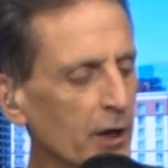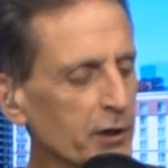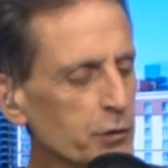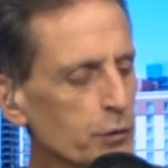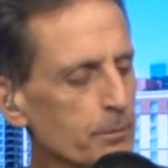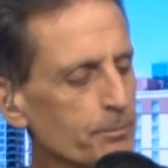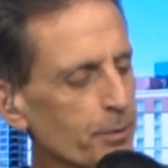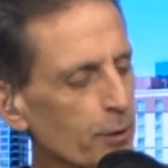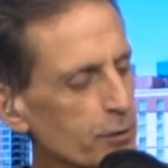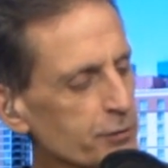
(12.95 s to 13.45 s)
Are
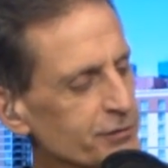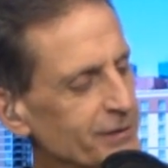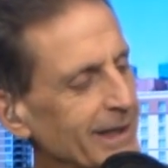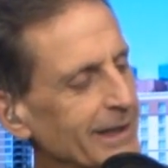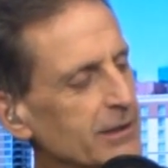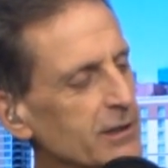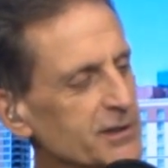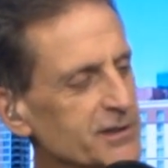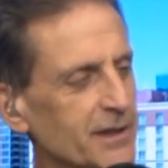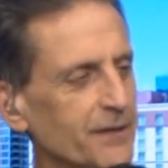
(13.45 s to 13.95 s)
you a person
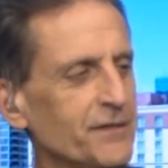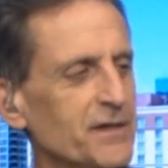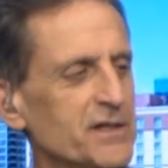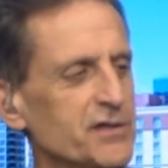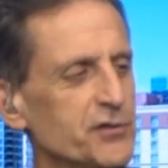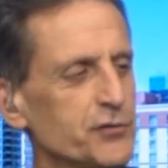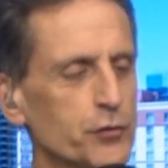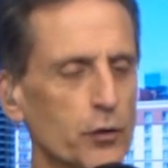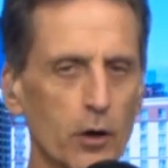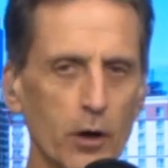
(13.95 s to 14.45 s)
that looks at
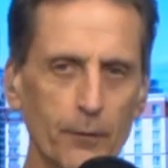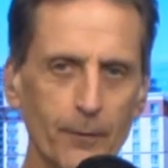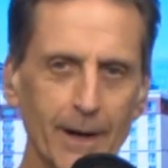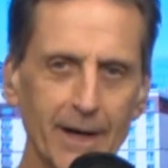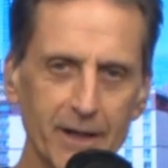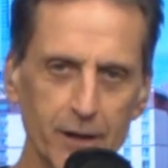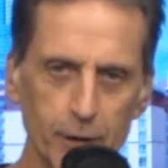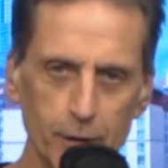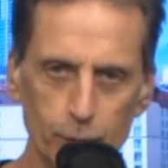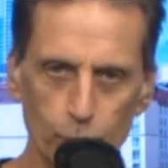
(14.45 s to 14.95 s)
this jar
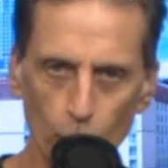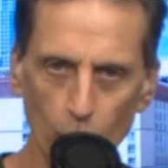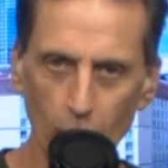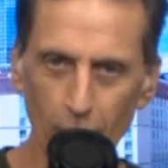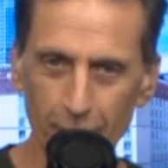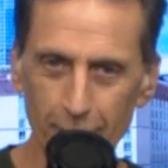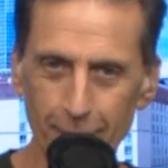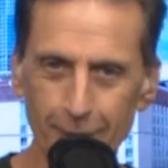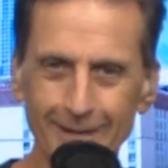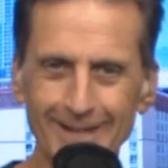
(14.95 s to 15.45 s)
right here of
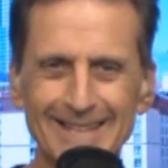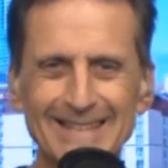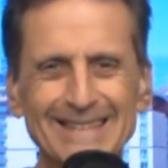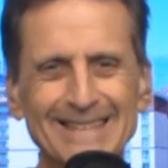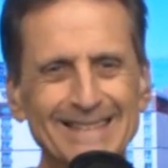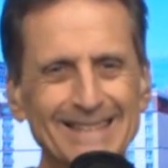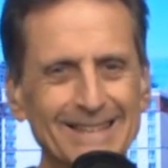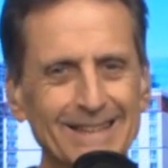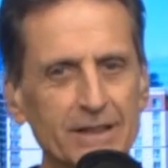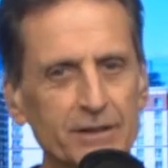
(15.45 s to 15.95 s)
water?
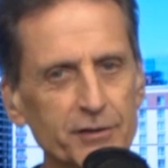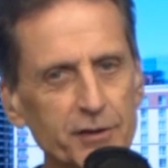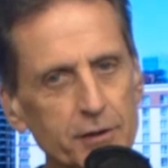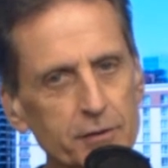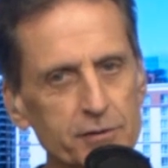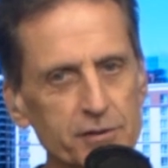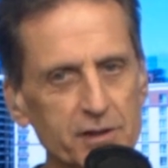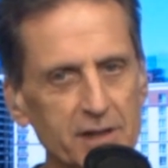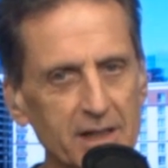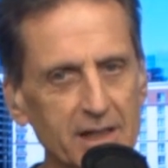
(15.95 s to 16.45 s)
Do
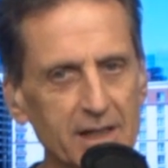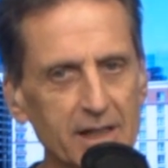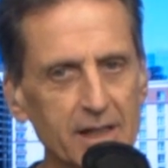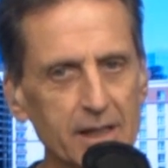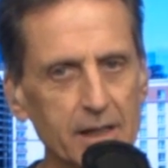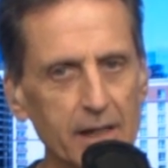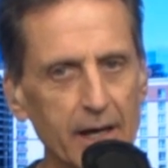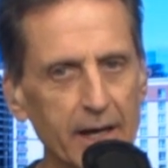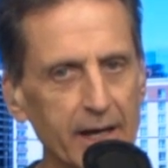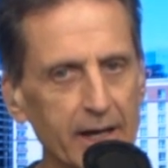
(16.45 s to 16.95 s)
you
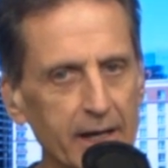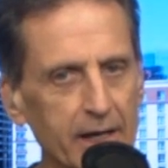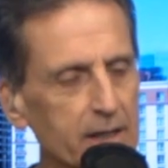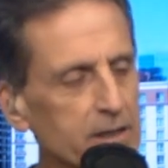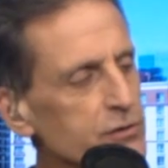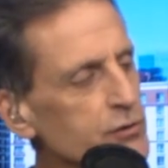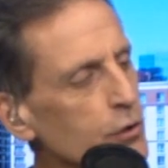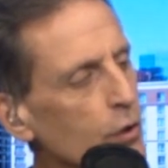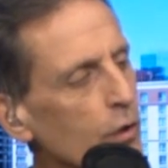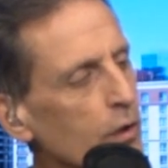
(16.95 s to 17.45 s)
see
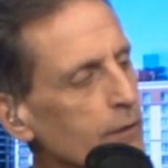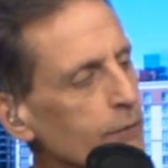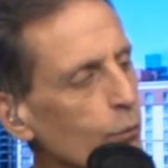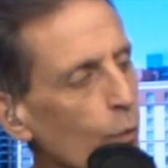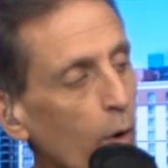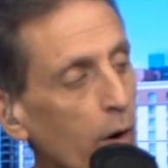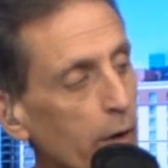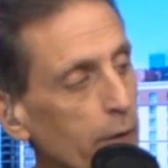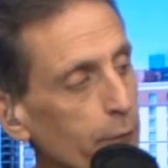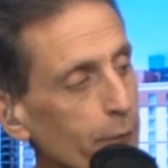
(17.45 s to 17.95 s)
a jar
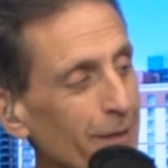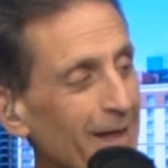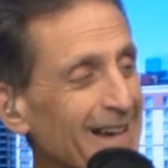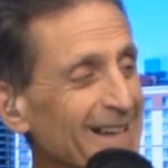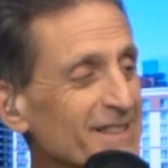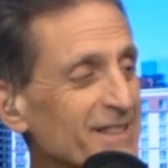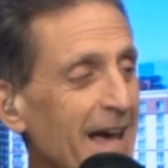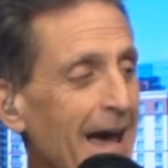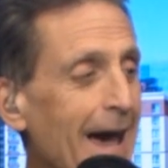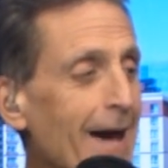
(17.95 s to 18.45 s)
of water
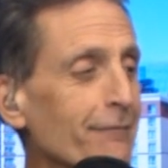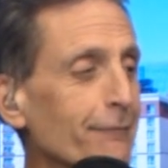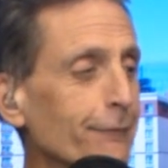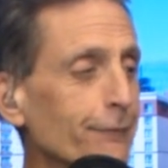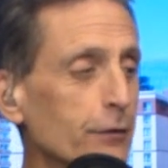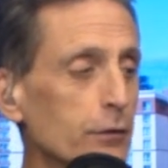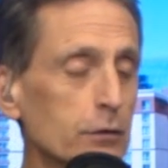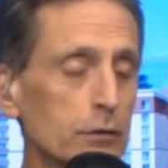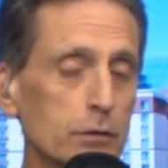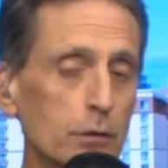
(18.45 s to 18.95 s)
that is half
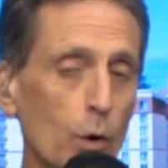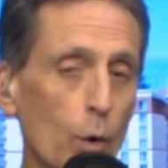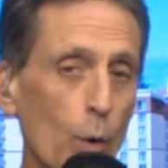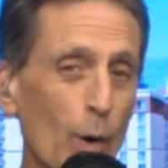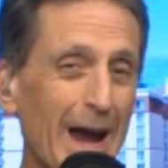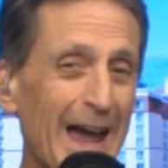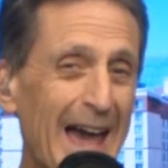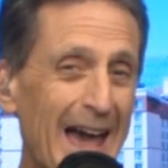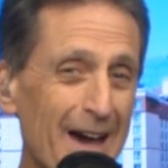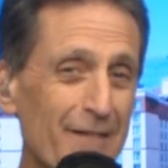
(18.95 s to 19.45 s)
full
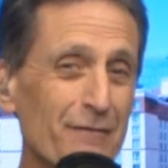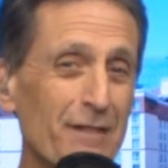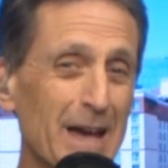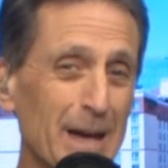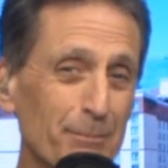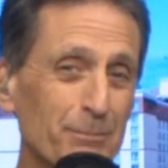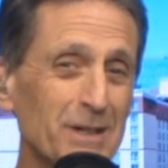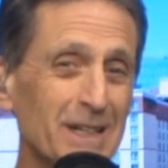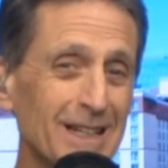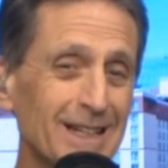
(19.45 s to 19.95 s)
or
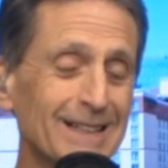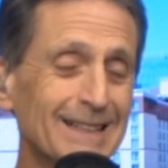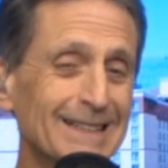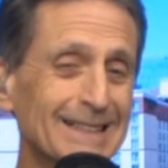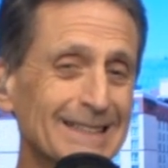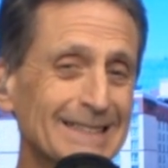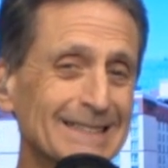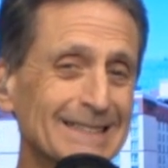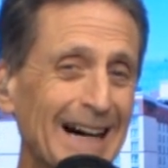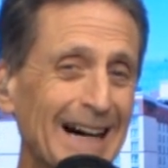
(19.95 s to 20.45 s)
half empty?
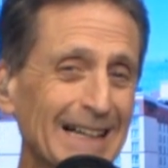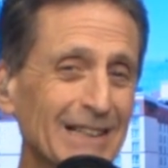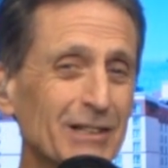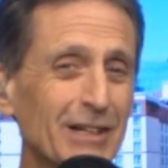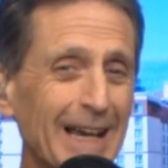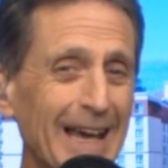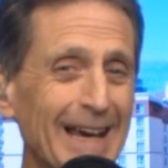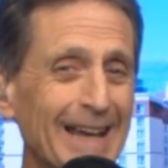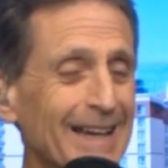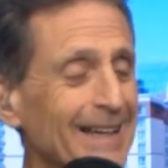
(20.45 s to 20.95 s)
I
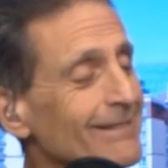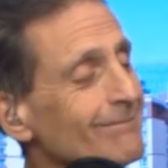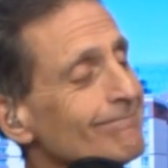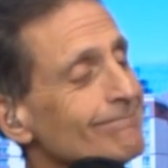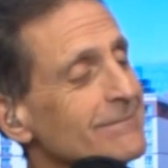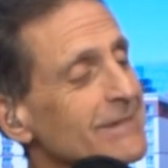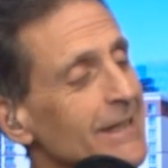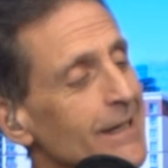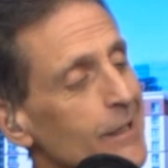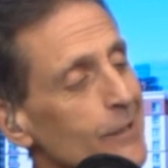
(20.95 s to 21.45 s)
look at it,
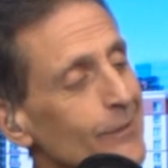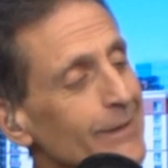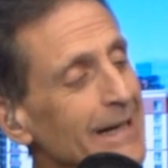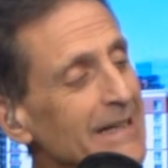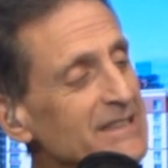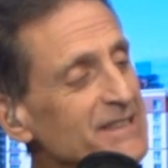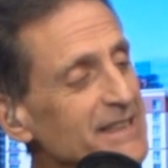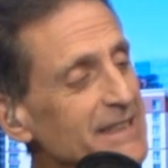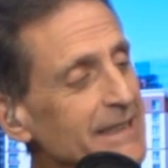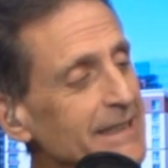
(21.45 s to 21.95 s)

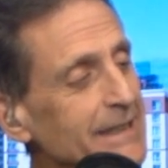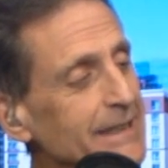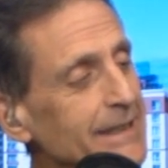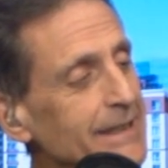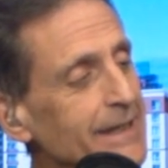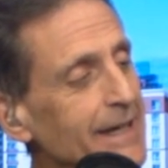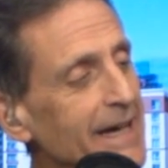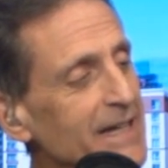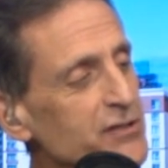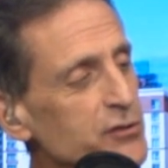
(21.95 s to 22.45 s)
and I
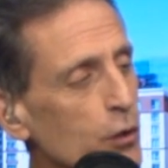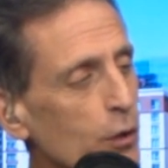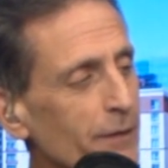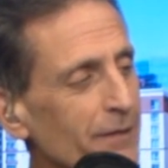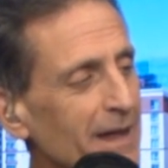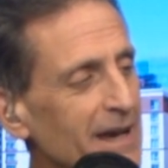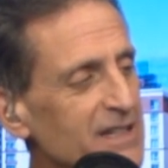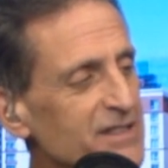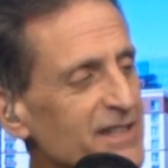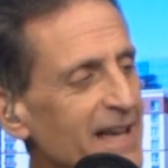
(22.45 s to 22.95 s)
see a
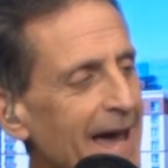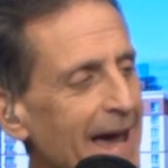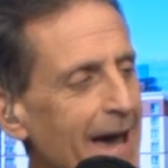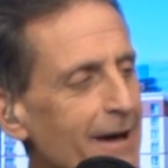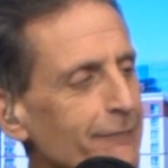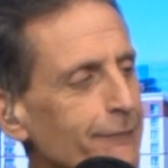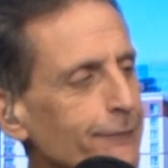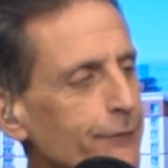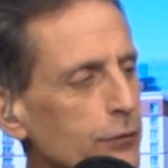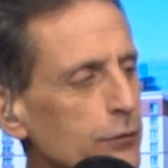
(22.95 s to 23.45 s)
jar that is
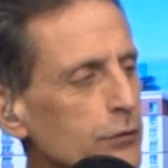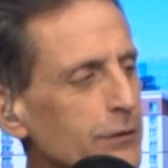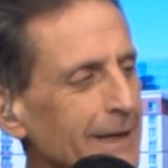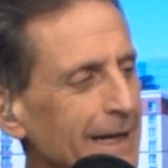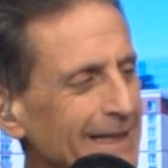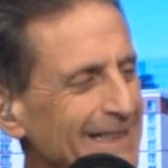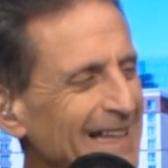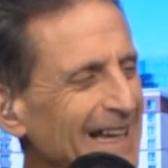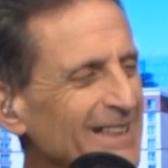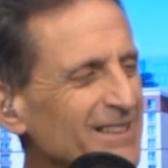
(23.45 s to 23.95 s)
half full,
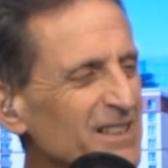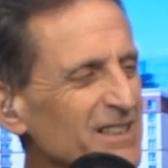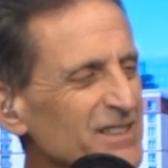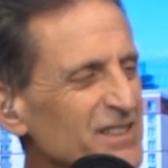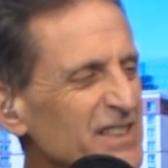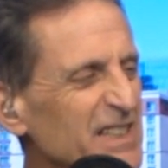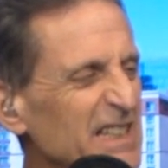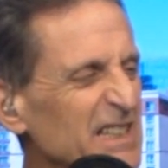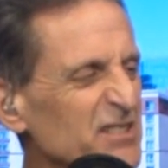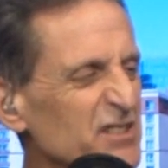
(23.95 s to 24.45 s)
and I'd like to
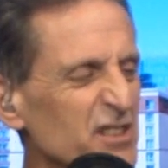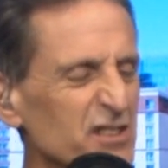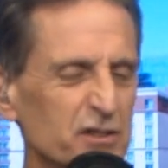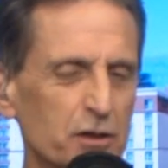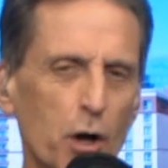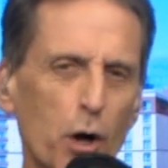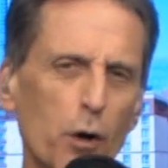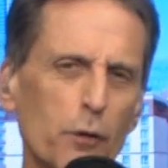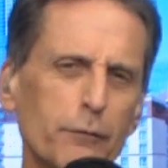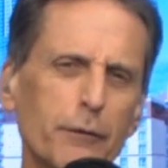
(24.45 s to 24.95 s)
see it
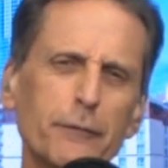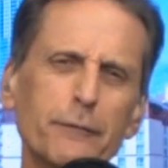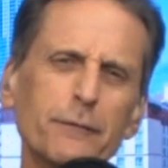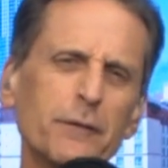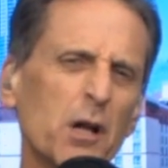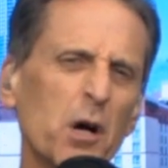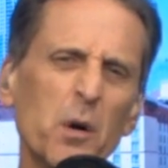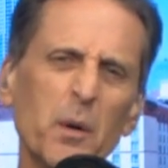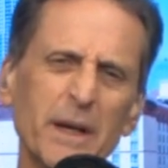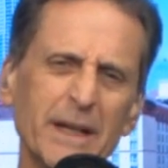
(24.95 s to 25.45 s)
just
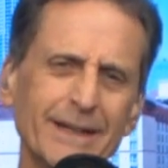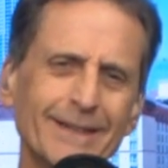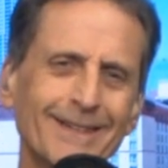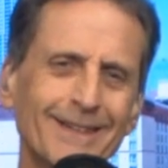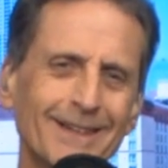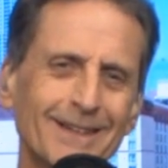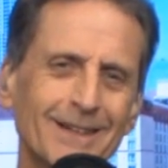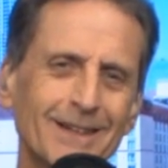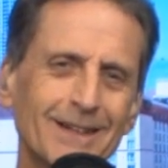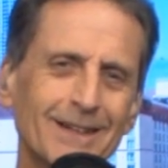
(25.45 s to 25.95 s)
overflowing
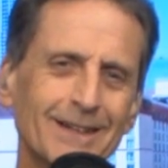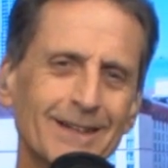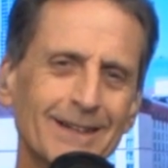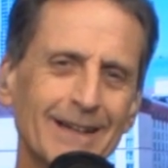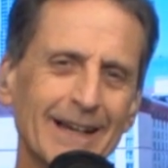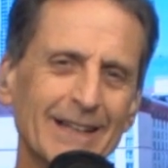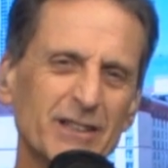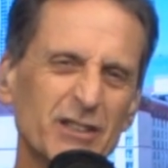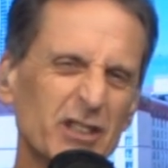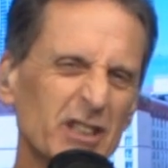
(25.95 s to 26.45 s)

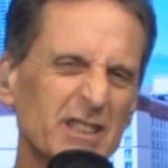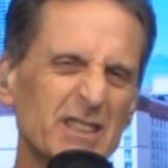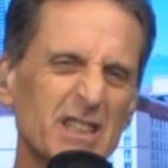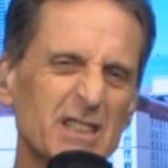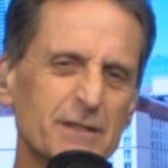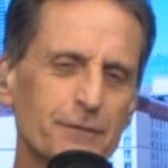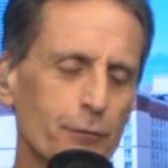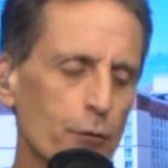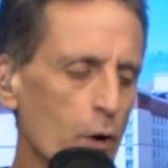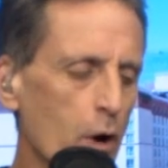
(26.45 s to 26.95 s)
and
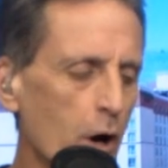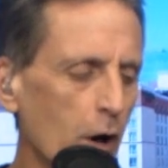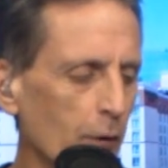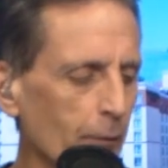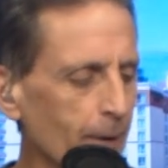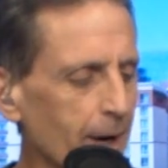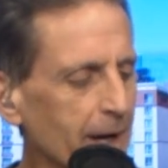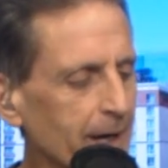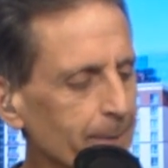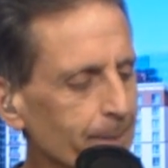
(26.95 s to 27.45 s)
goodness for
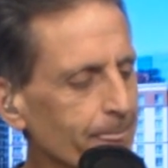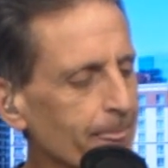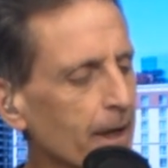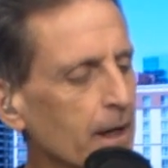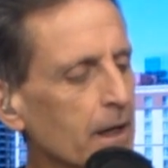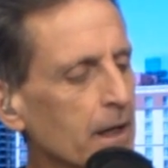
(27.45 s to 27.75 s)
all, right?